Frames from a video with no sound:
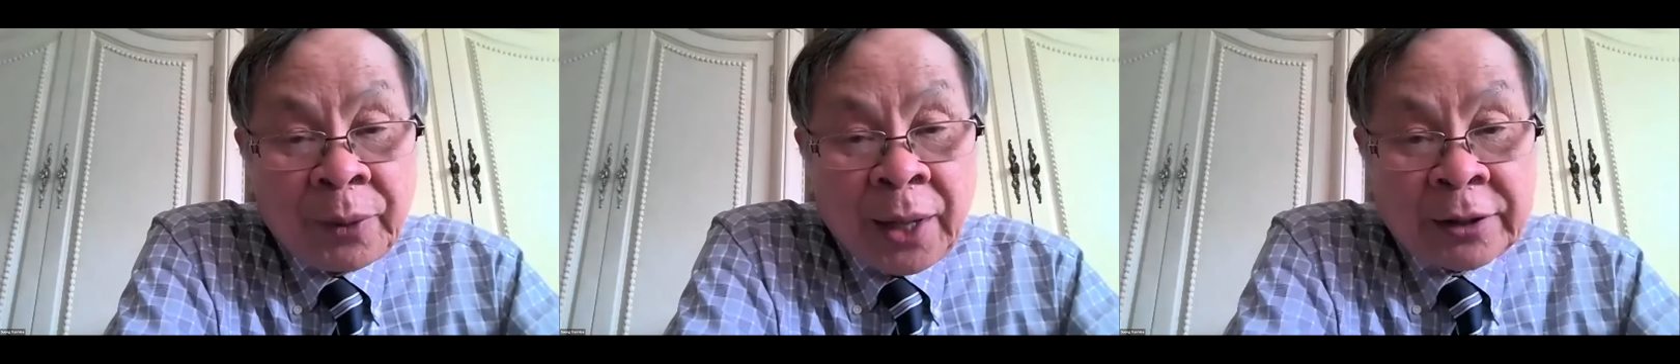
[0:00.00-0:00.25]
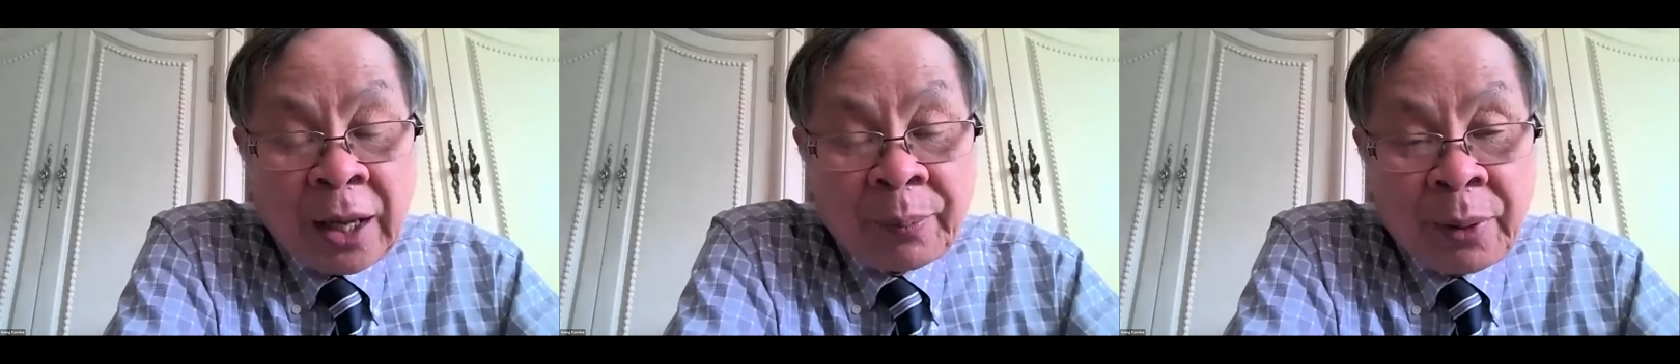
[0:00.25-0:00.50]

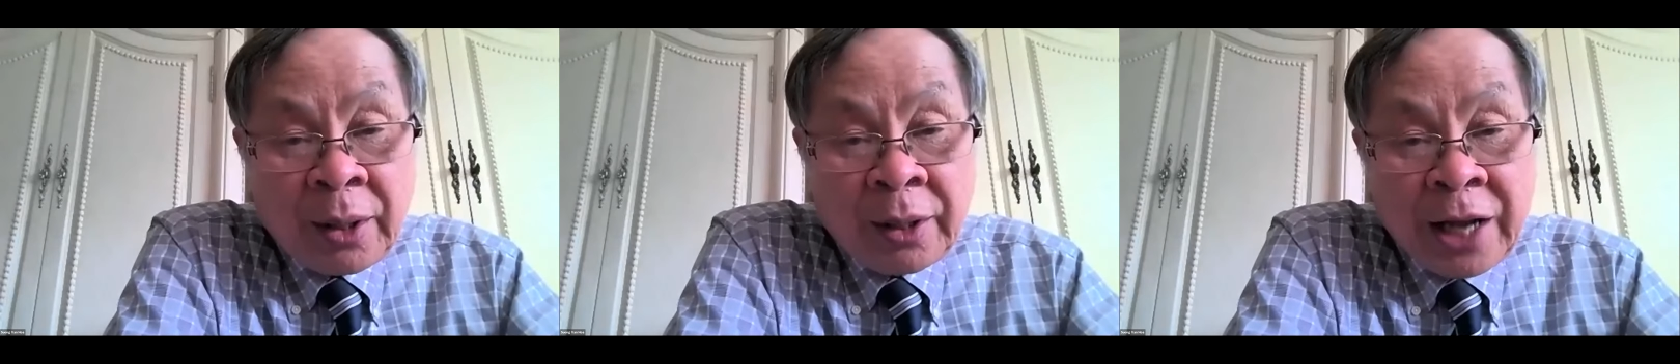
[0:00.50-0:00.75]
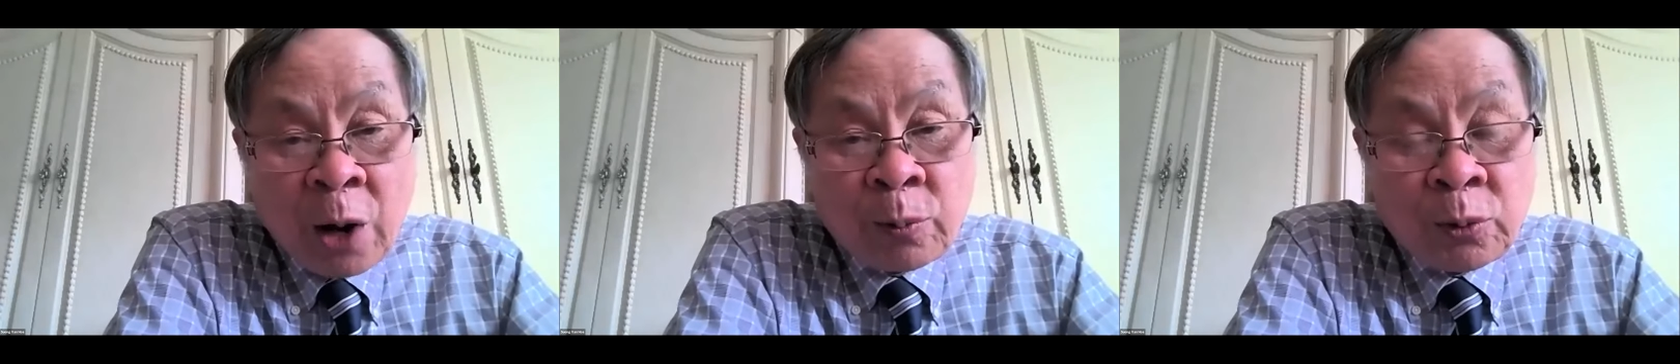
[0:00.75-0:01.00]
except here
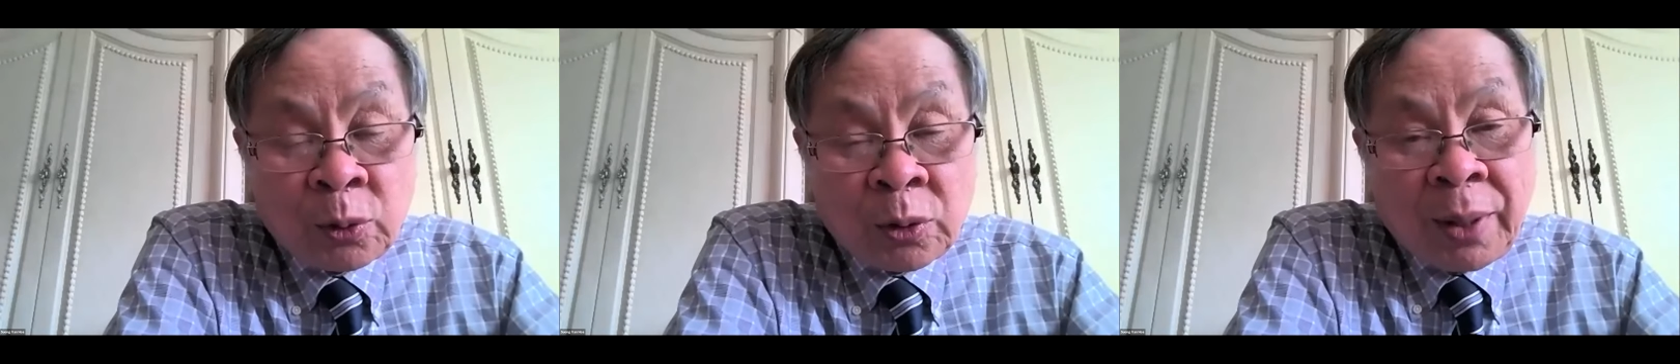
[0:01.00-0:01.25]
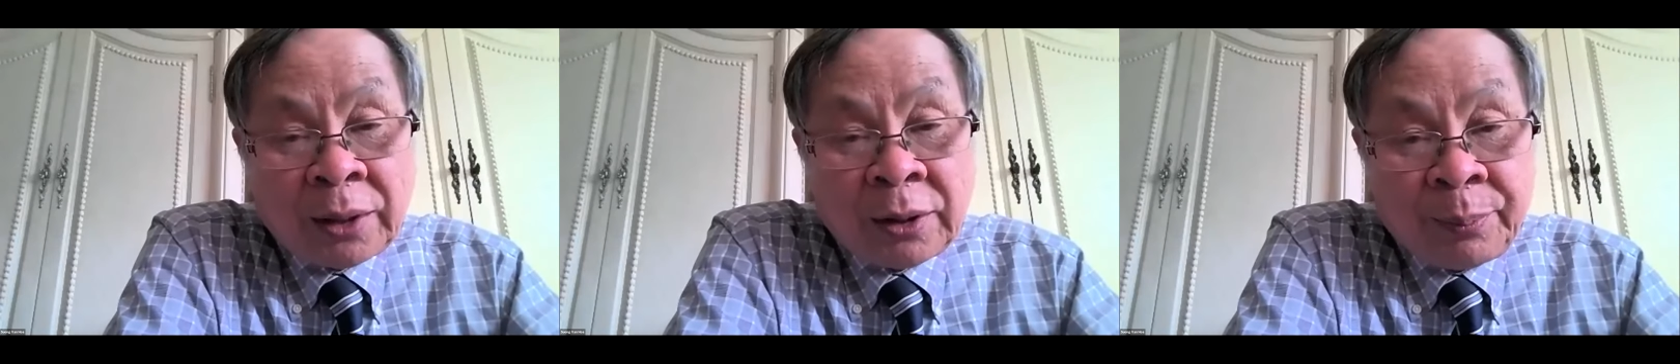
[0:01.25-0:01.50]
it helps you
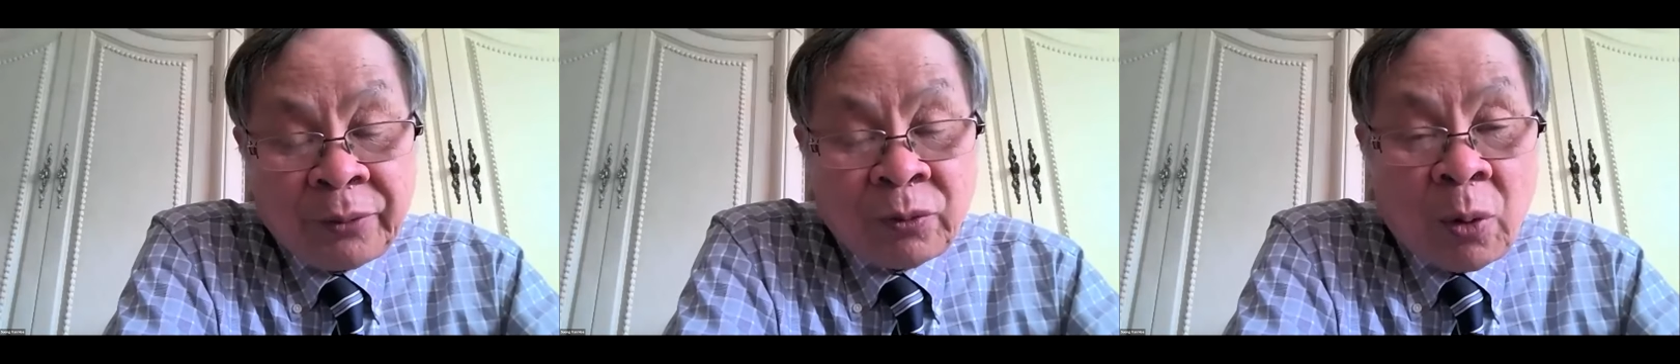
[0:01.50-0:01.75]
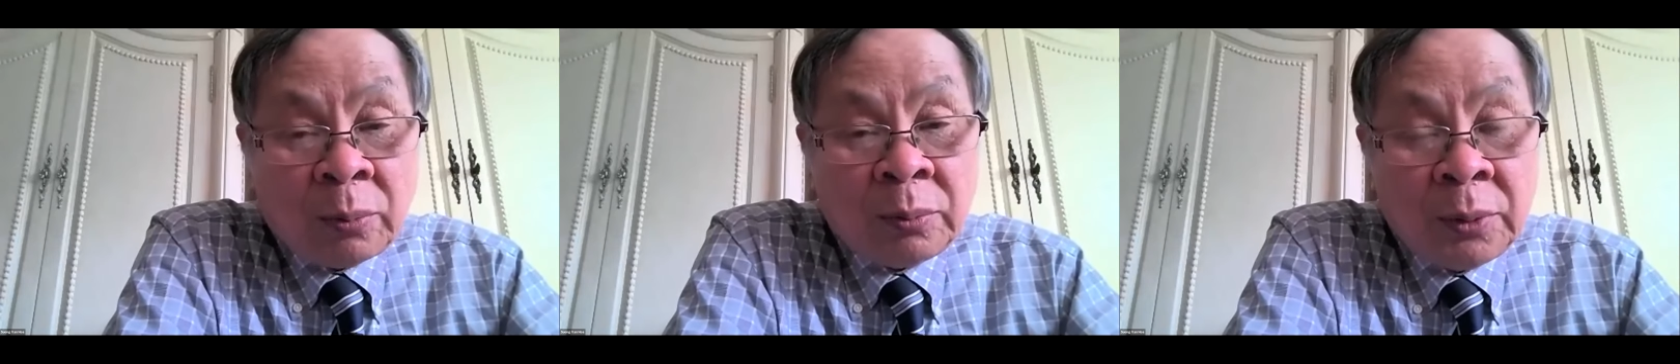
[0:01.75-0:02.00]
to make the
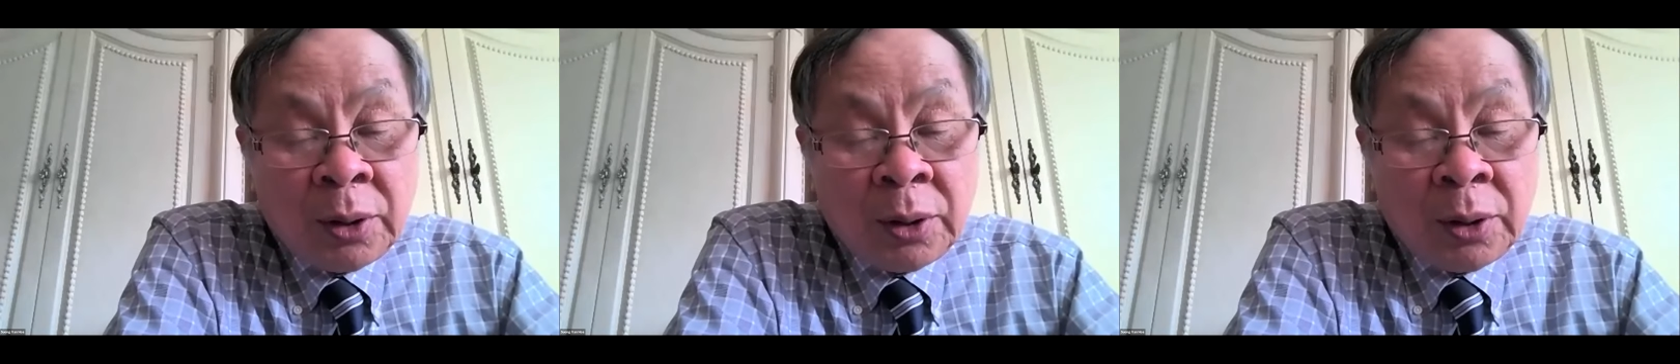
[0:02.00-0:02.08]
preform,